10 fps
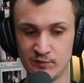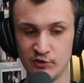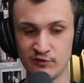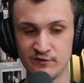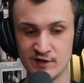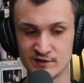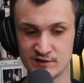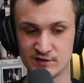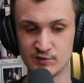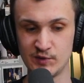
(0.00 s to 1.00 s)
familiar
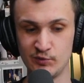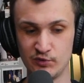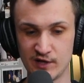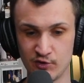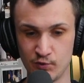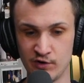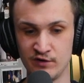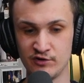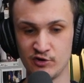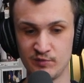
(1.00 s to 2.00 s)
faces, the people that are
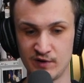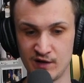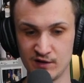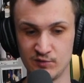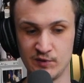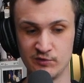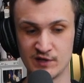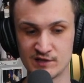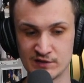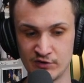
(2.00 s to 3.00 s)
wearing Dertbag, the
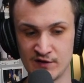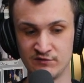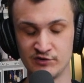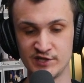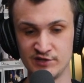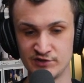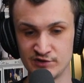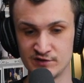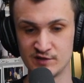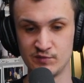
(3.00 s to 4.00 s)
people that still have their
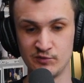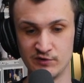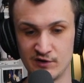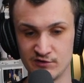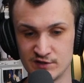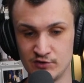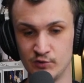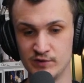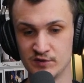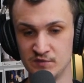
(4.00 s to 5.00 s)
t-shirts, the people that are
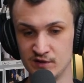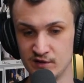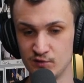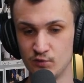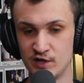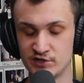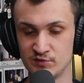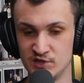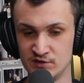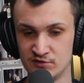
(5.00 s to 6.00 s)
still with me, like
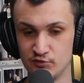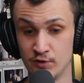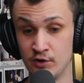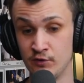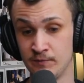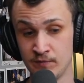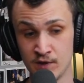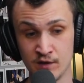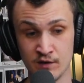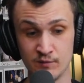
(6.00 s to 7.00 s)
watching me grow,
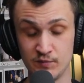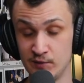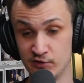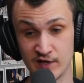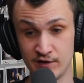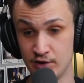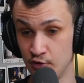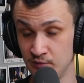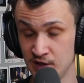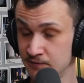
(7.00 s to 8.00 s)
people that
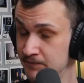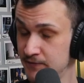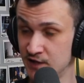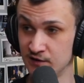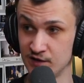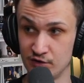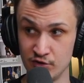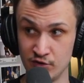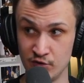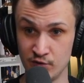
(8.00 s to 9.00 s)
know me and like
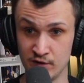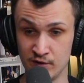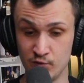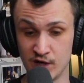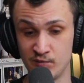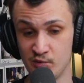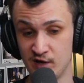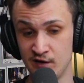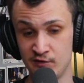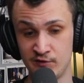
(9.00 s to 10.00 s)
know what I'm
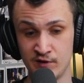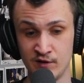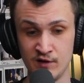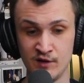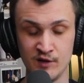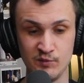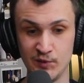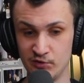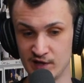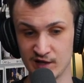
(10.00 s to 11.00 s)
about,
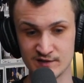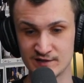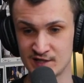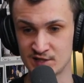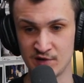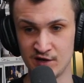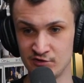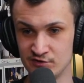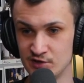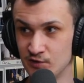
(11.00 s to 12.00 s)
people that can sense my
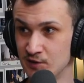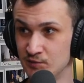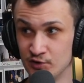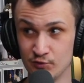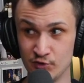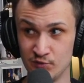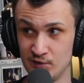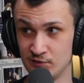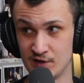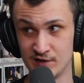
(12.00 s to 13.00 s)
energy when I'm in the
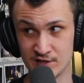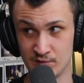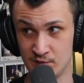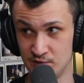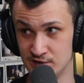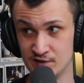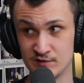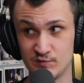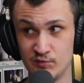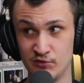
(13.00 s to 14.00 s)
room, people that listen to my
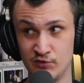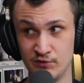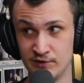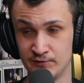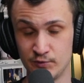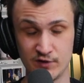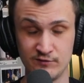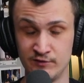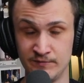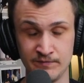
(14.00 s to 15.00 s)
music, people,
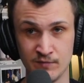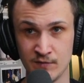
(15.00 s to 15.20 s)
whatever.